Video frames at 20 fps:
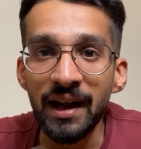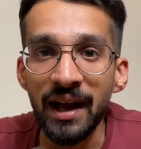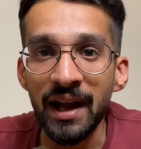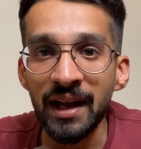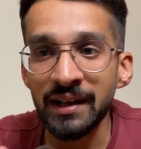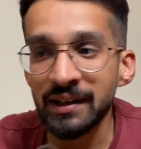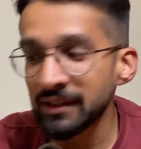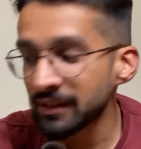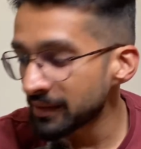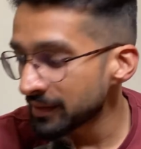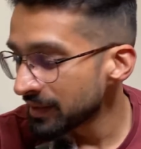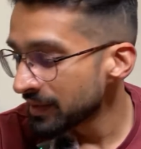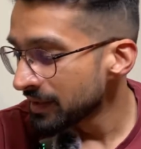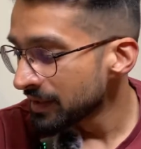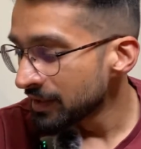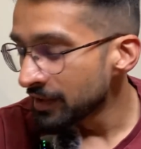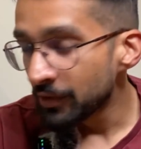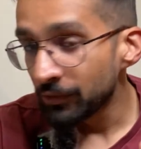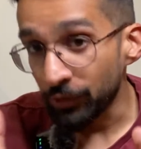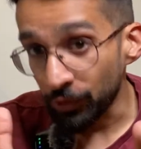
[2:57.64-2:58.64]
And
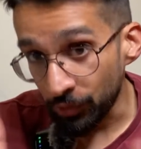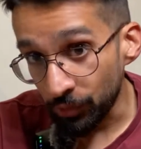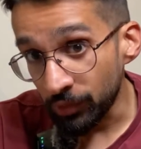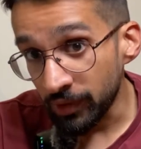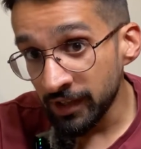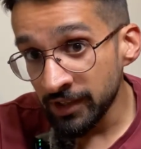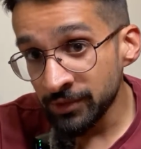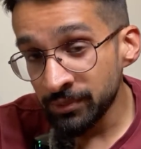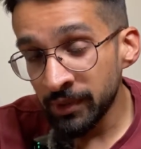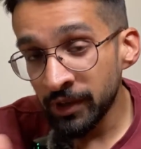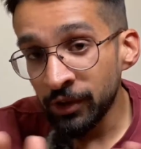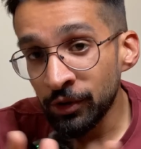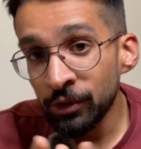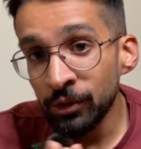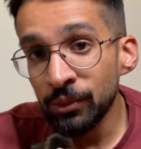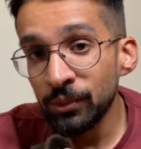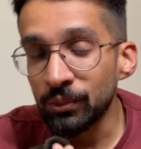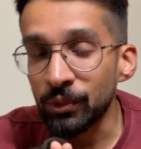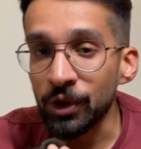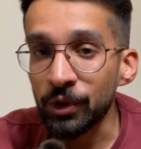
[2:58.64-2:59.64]
for today's
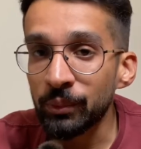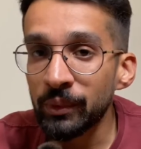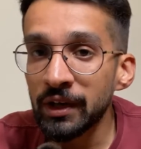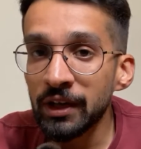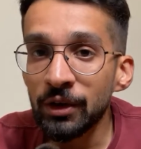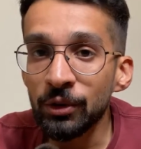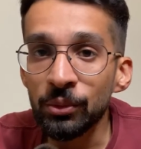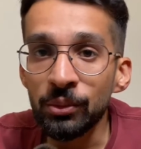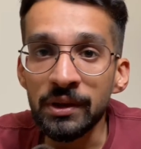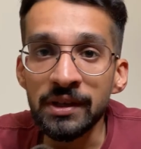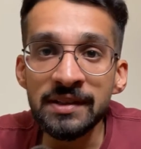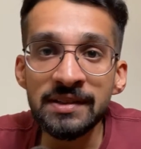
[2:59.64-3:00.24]
video, what we'll do